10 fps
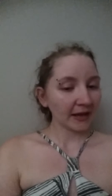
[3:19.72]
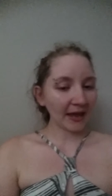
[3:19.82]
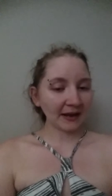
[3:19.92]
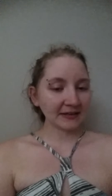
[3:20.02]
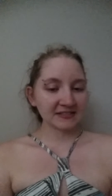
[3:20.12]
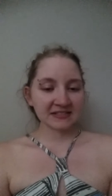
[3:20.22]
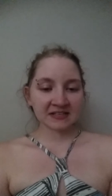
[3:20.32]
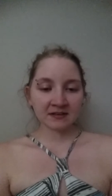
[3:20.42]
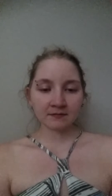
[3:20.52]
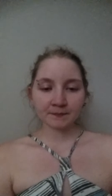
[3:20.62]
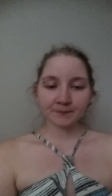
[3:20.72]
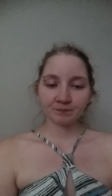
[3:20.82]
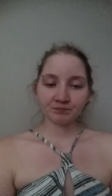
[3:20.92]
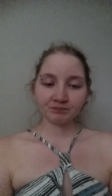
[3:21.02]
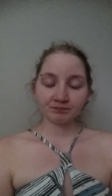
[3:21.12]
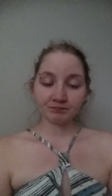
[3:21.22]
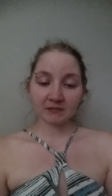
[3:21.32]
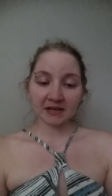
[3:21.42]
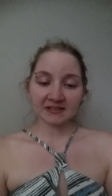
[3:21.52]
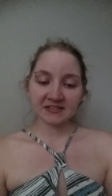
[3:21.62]
And I didn't
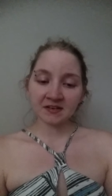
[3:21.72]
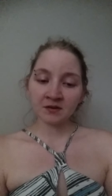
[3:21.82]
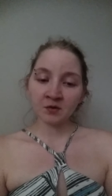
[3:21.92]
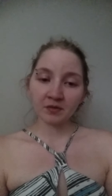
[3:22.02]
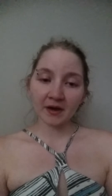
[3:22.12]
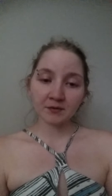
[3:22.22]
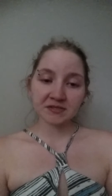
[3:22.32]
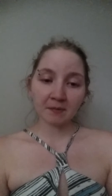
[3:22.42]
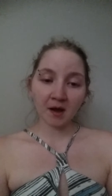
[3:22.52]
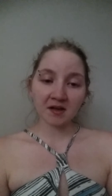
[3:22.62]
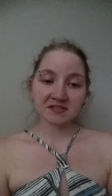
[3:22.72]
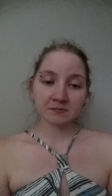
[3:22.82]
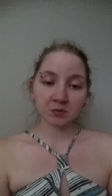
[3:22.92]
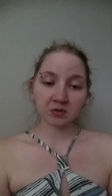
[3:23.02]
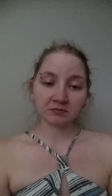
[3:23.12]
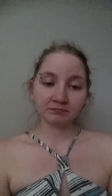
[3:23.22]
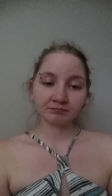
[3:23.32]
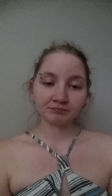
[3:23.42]
know that was possible.